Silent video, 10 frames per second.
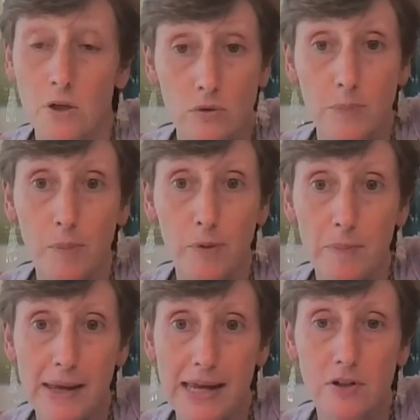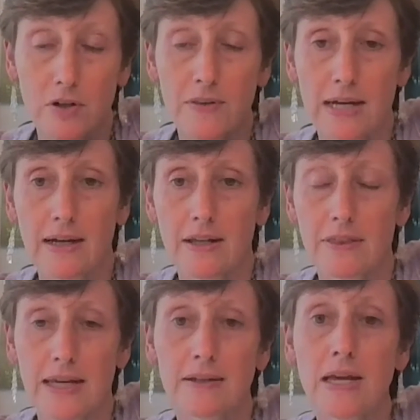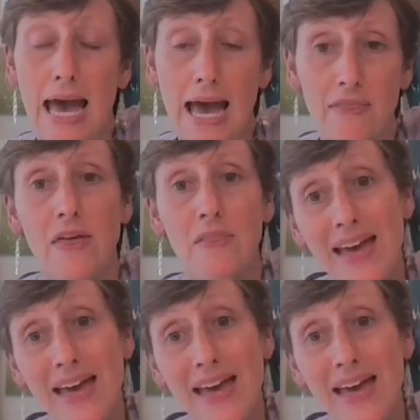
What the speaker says: appropriate behavior and that kind of thing. And then